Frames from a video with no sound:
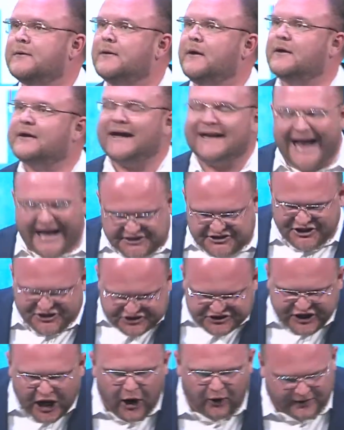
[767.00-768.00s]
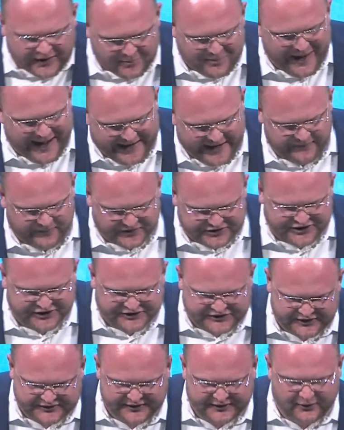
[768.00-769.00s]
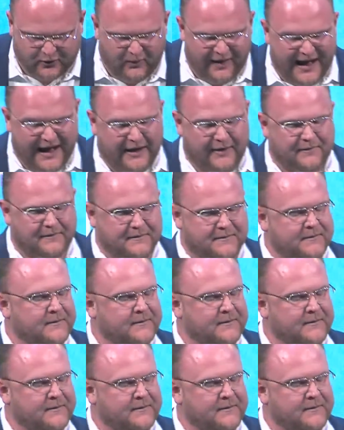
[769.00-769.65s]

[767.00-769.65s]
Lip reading: Can I just talk about it for just a little while?